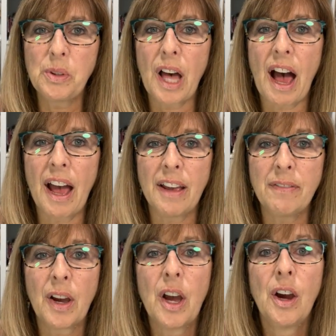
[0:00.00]
live
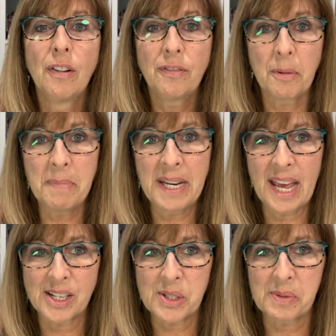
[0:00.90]
from
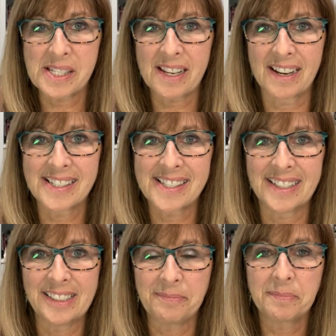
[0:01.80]
Manasha,
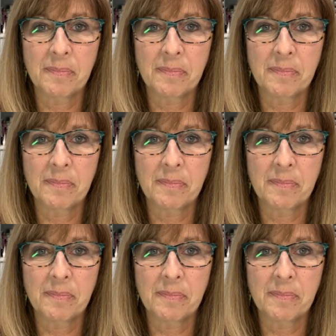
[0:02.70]
Wisconsin.